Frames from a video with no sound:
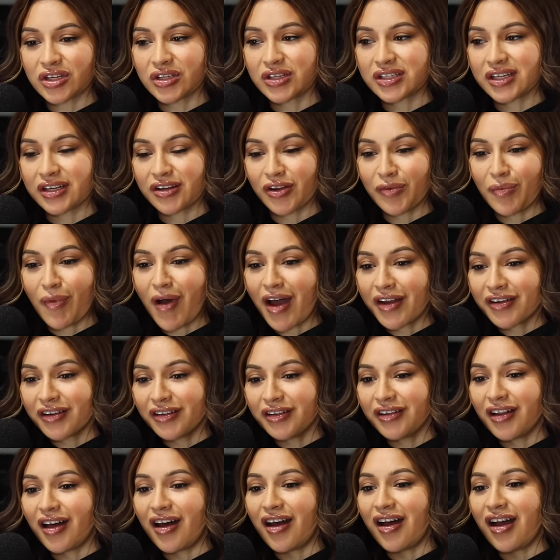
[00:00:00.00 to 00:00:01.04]
She did the
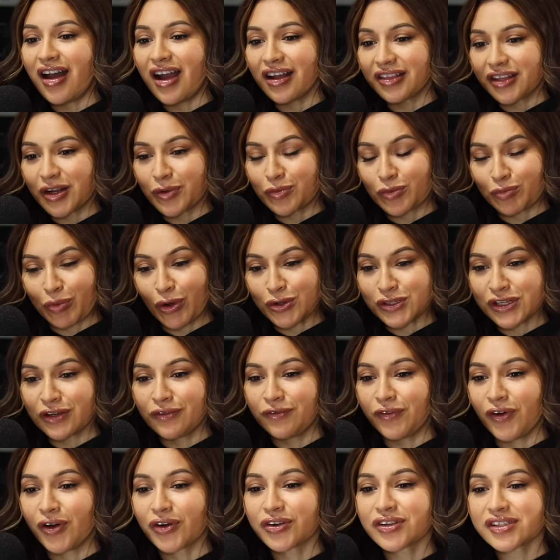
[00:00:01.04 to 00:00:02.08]
monologue. They're posting
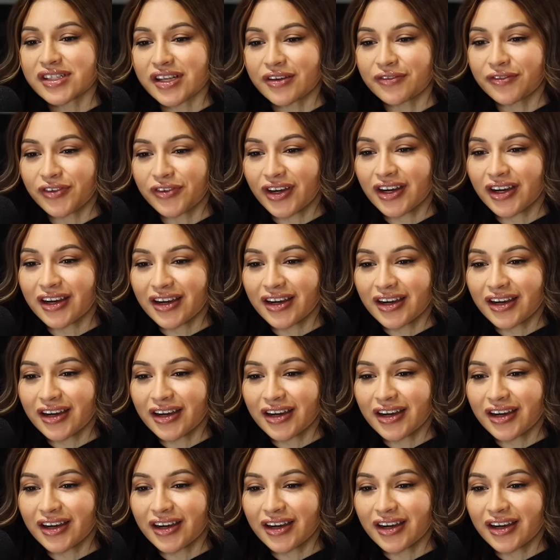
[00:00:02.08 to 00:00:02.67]
Madame Web, all